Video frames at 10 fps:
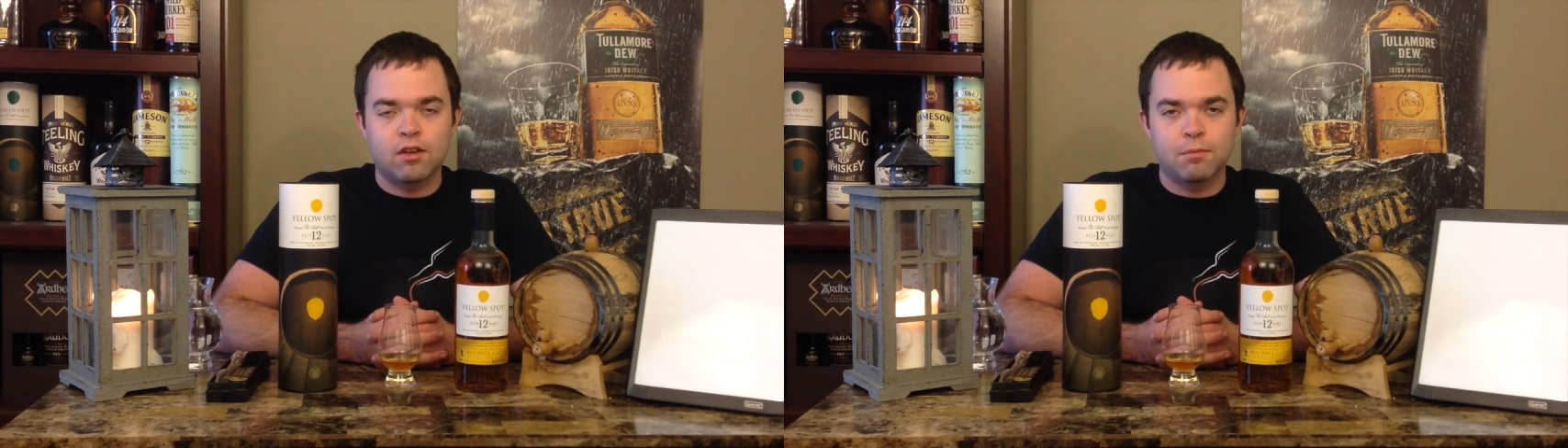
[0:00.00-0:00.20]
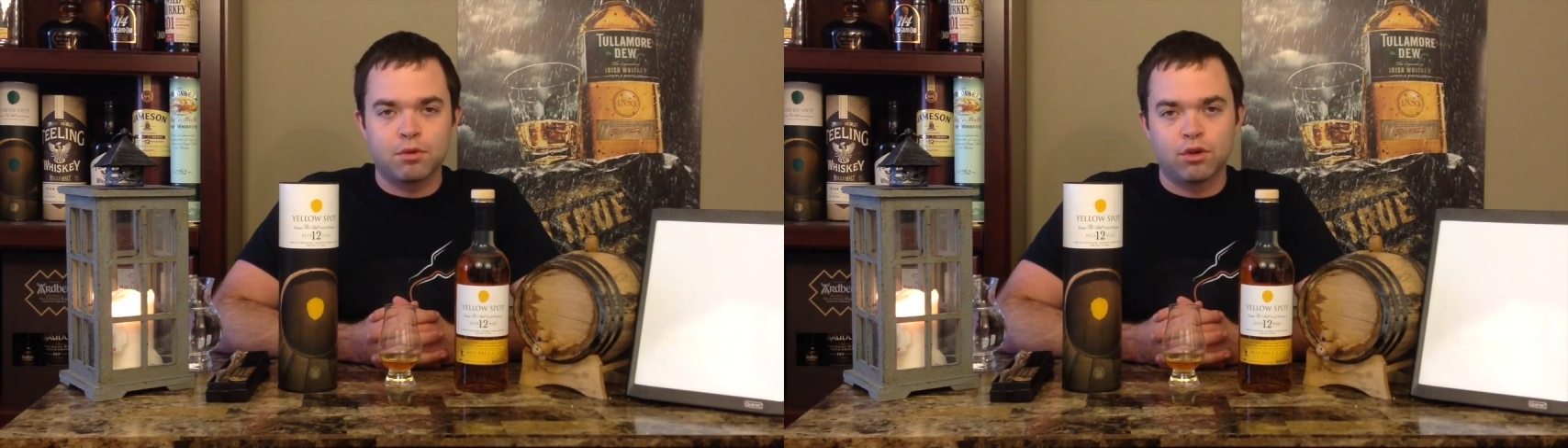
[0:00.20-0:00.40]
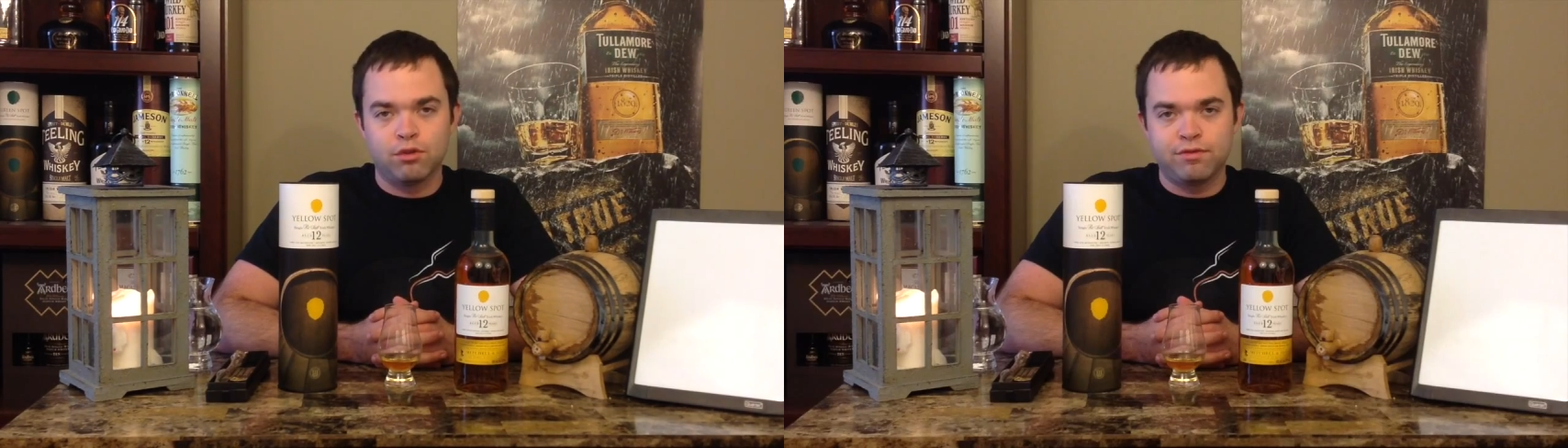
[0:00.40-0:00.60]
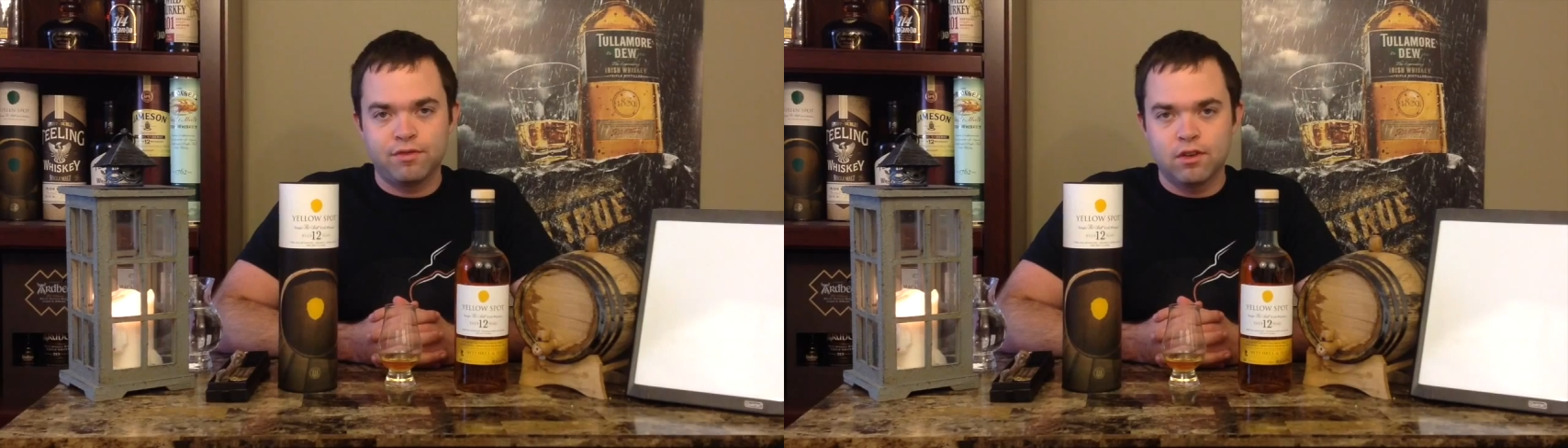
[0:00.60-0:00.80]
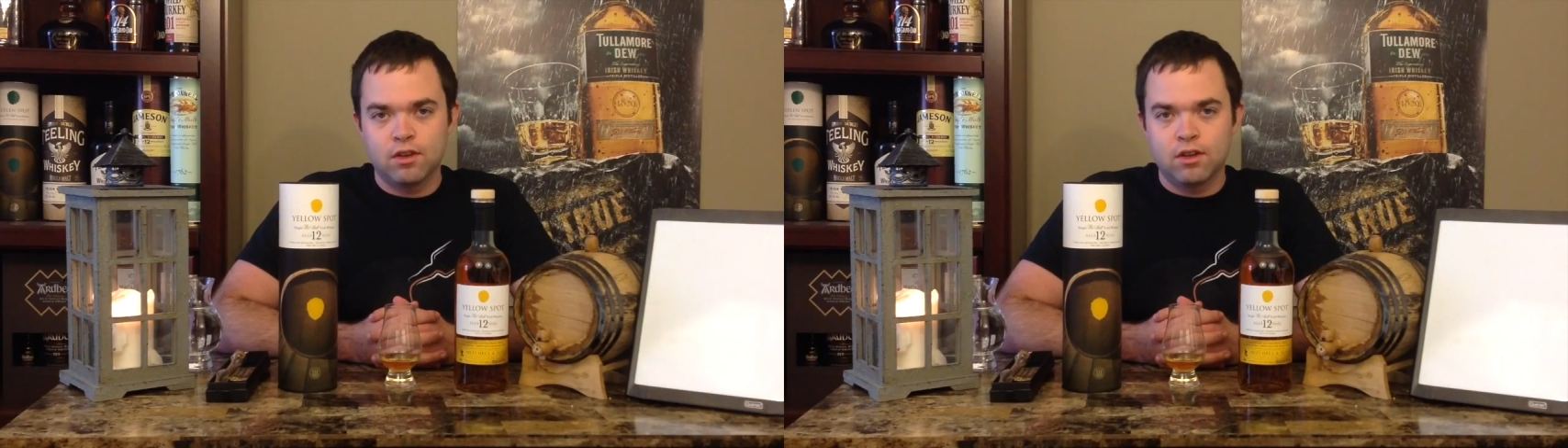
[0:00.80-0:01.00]
proof,
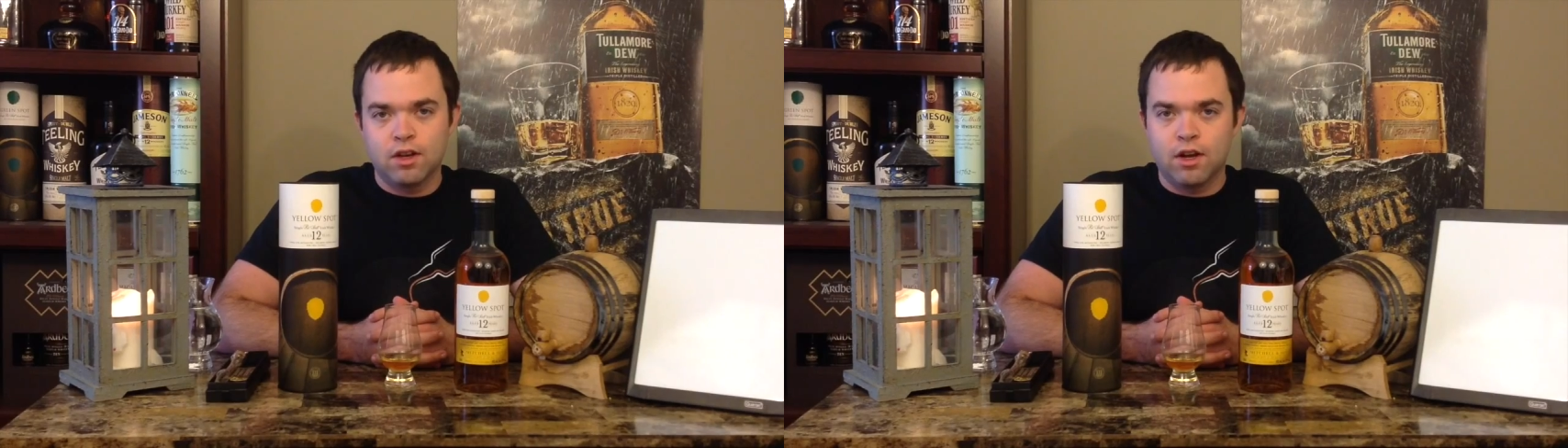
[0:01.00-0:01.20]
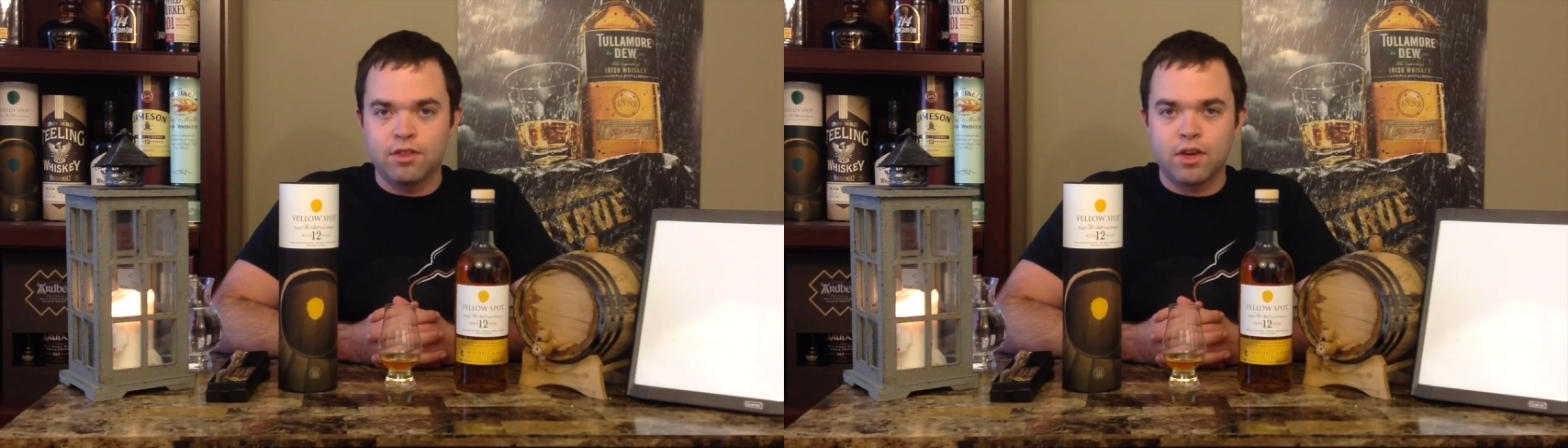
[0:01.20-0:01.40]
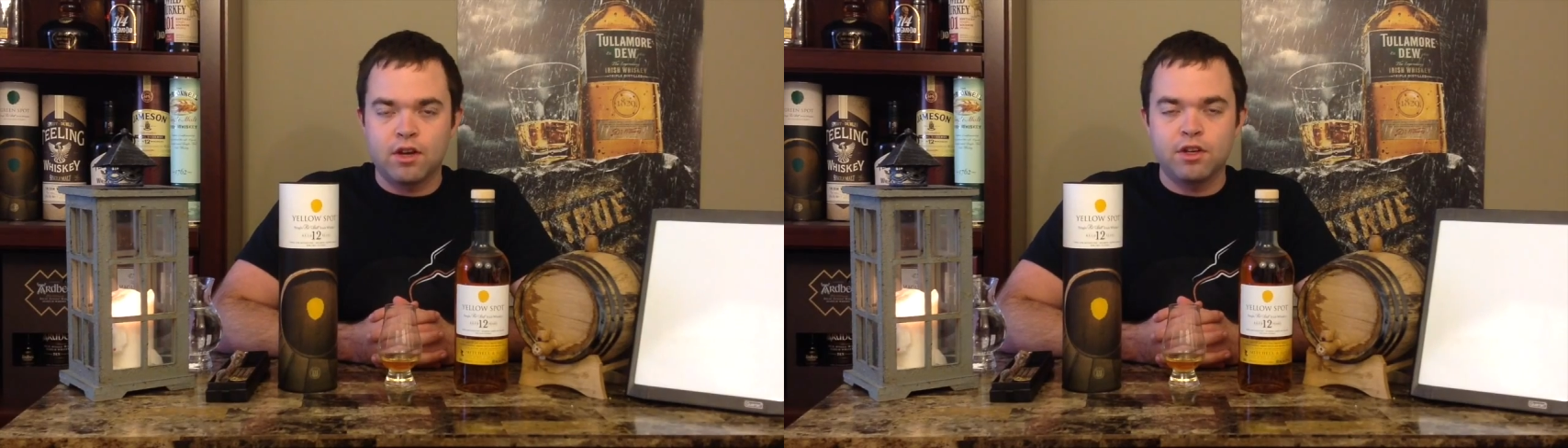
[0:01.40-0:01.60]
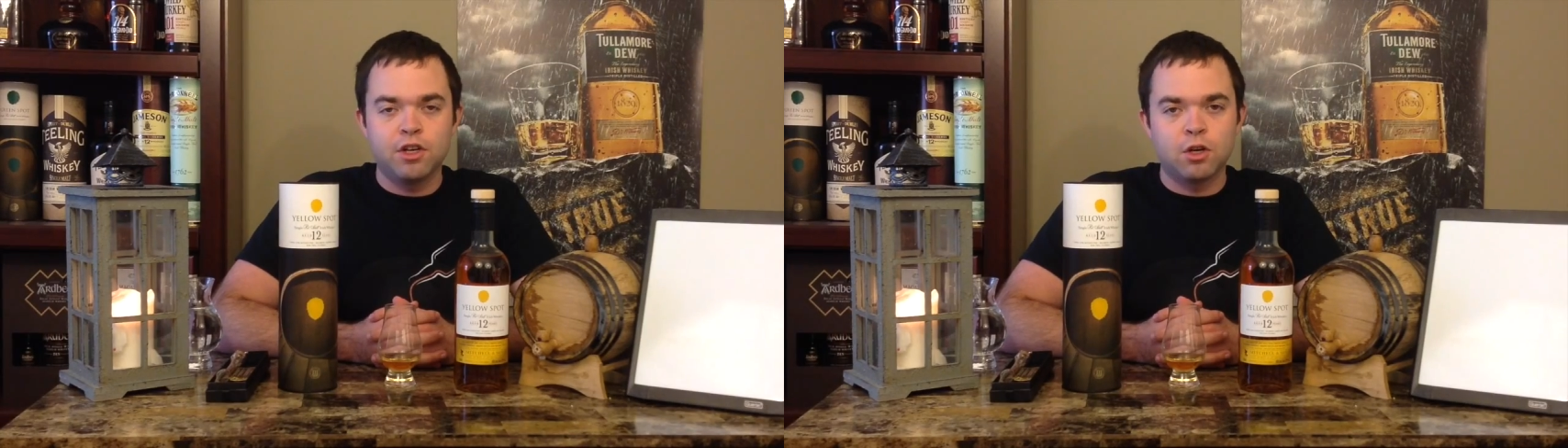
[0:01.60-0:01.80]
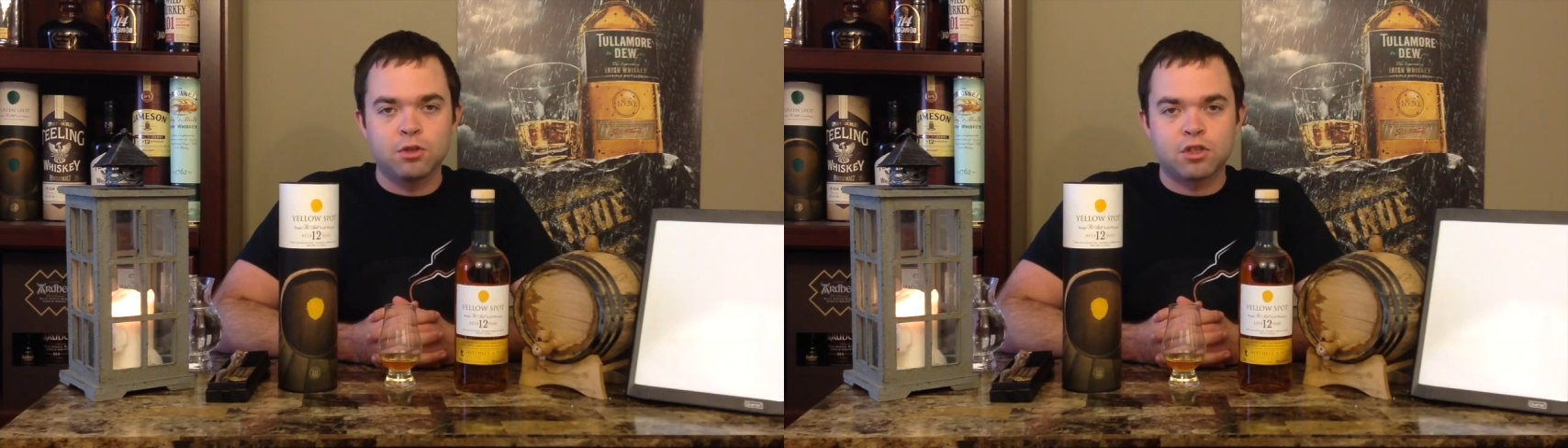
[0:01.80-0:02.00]
and
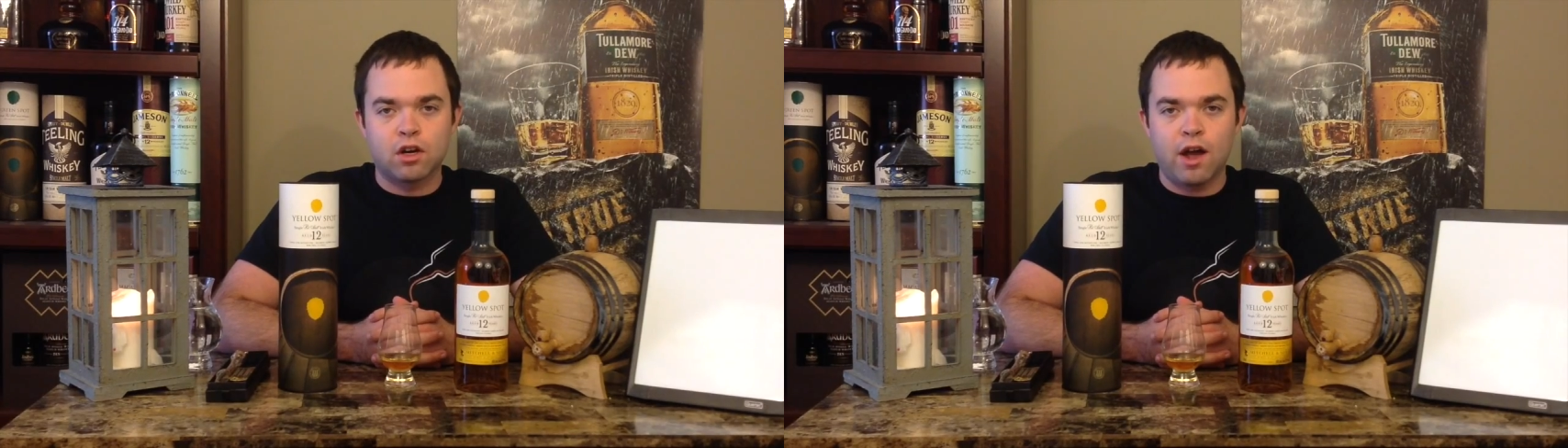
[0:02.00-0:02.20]
then start